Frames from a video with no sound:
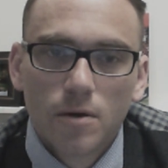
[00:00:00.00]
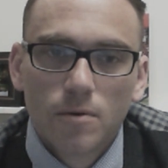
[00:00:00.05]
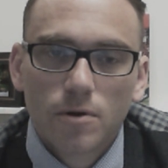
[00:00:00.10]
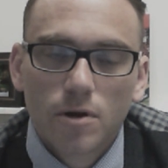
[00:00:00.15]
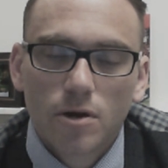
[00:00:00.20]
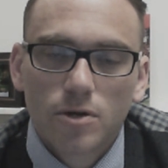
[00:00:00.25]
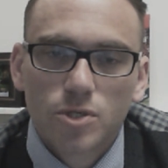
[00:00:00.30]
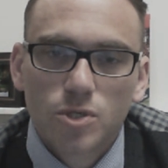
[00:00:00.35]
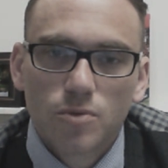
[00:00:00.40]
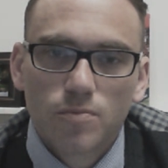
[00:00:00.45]

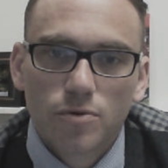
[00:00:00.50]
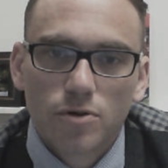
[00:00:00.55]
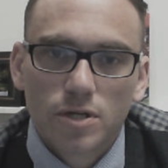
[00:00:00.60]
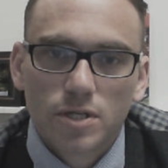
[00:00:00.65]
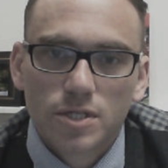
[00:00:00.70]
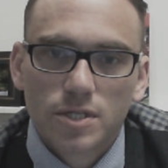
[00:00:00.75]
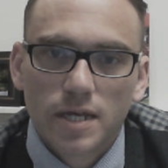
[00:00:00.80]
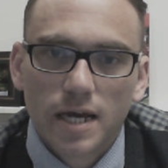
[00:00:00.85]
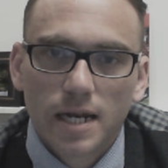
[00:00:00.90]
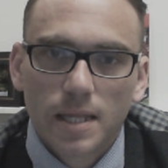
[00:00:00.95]
We are super
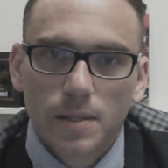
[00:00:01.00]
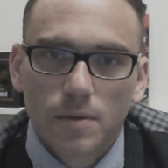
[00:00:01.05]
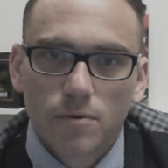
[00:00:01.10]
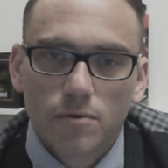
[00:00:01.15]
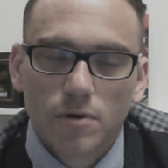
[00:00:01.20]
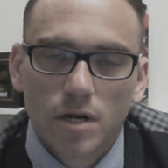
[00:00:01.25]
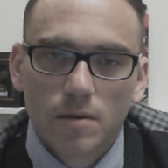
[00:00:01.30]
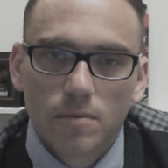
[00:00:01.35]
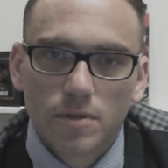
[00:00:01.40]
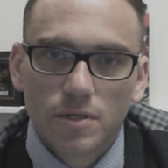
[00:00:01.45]
excited that
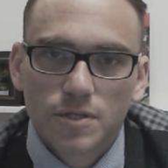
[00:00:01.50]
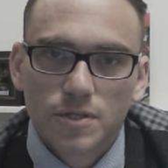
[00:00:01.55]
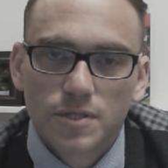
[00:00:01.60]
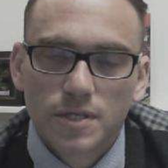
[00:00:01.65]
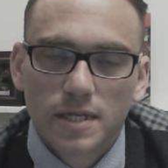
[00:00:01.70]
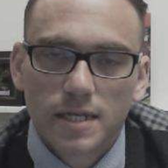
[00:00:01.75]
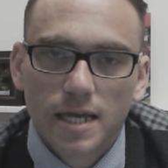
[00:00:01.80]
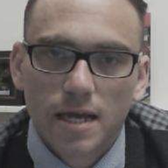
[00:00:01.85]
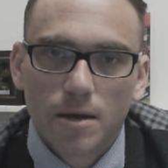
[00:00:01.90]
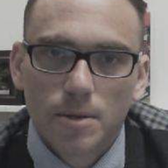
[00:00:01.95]
we were able to
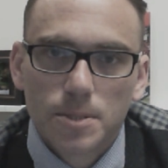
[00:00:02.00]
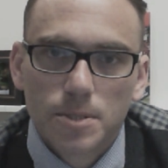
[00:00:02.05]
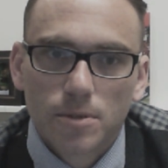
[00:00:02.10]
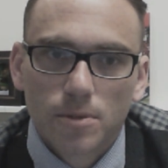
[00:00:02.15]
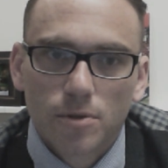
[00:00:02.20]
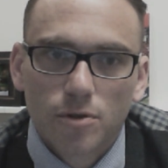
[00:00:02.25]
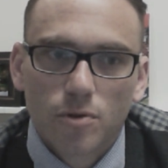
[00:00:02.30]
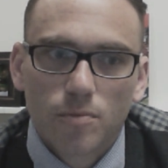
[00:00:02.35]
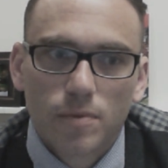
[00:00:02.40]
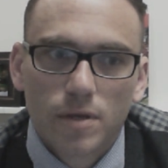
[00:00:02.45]
sit down for a
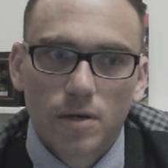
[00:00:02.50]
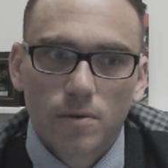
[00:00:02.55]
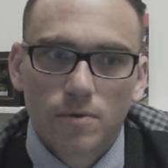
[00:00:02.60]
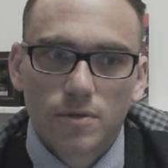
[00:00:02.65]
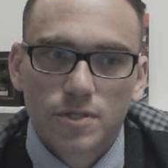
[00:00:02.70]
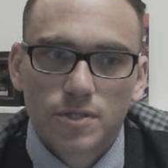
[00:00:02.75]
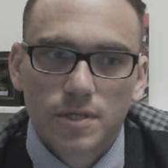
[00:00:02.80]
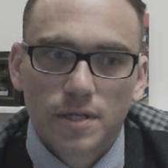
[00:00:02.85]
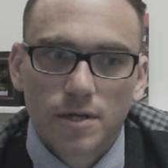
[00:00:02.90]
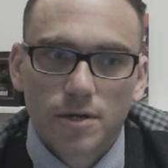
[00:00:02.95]
little bit
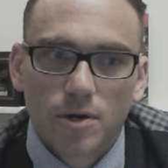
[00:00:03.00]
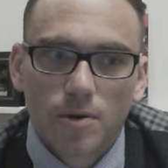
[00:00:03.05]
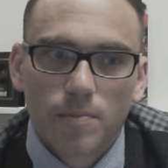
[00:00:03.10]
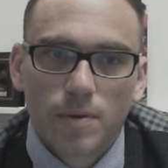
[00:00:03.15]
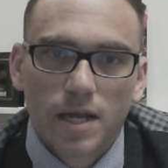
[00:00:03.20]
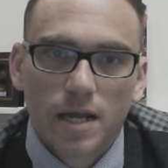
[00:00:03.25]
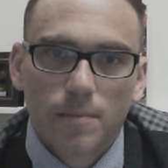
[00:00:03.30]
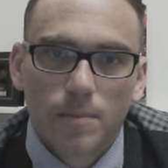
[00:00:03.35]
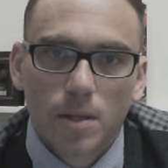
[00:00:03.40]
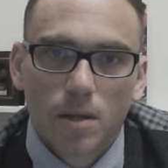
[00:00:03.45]
with Senator
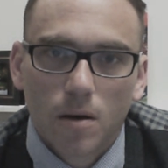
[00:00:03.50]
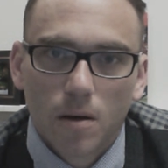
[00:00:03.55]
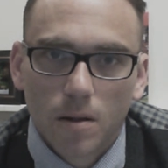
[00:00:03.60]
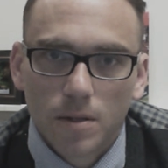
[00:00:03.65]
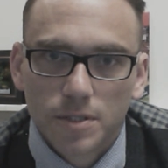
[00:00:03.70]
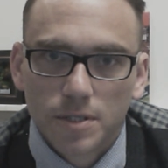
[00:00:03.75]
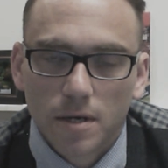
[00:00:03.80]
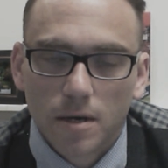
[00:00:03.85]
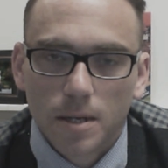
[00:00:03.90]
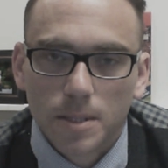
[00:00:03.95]
Pamela
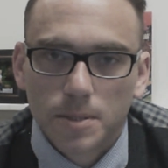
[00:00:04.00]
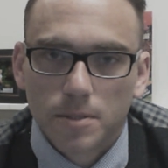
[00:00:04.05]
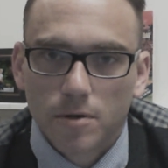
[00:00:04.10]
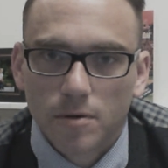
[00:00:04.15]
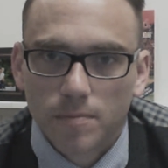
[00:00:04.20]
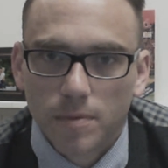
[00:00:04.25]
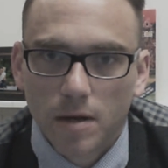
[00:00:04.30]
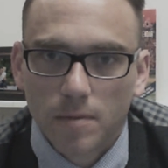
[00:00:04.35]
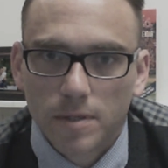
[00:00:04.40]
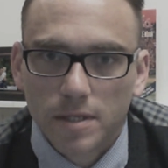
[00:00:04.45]
Altoff, a
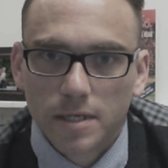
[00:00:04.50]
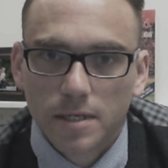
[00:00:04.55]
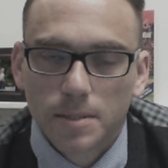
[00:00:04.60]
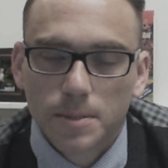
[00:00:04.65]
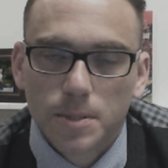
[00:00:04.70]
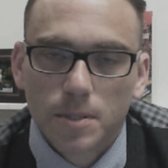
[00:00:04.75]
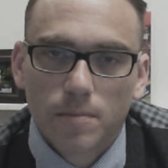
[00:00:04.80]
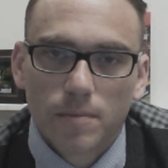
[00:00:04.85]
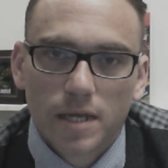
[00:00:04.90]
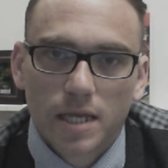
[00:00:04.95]

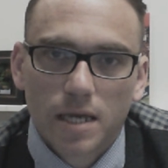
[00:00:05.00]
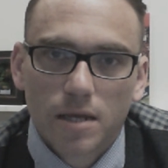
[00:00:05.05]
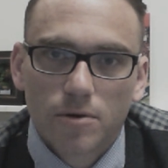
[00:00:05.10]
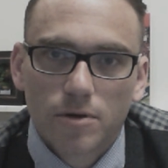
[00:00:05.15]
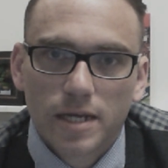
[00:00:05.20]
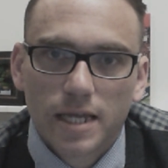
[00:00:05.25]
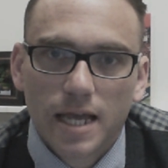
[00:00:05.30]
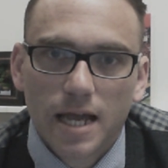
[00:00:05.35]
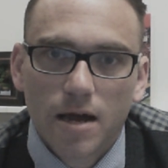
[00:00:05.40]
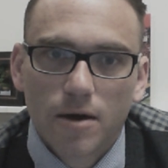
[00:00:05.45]
Republican from
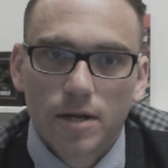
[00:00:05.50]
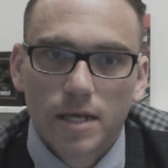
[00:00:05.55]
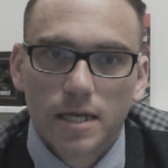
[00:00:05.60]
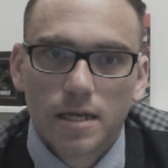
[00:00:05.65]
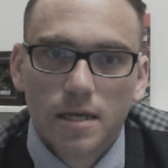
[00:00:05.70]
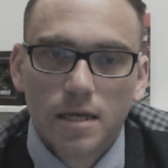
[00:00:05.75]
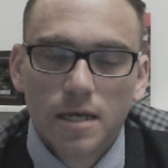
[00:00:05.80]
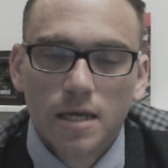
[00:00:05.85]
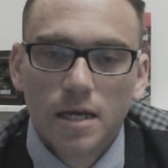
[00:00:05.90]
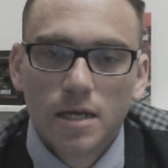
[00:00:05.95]
McHenry County,